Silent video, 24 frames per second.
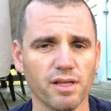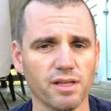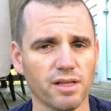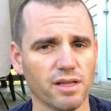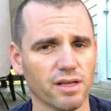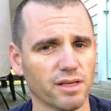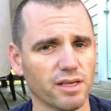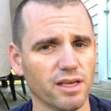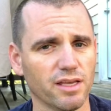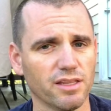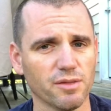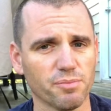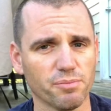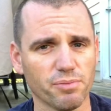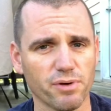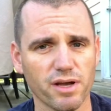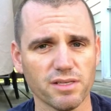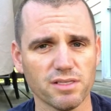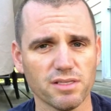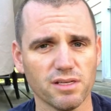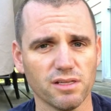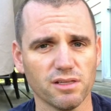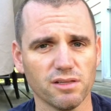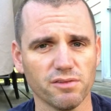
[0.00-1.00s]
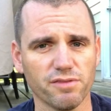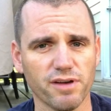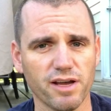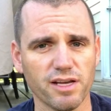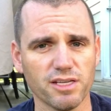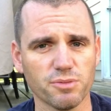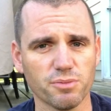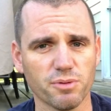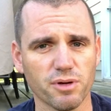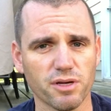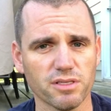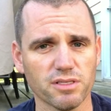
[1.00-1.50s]
Again, the president and the
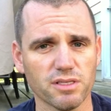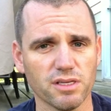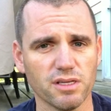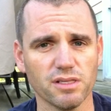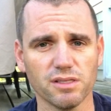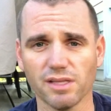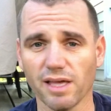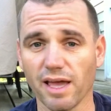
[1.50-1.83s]
vice president,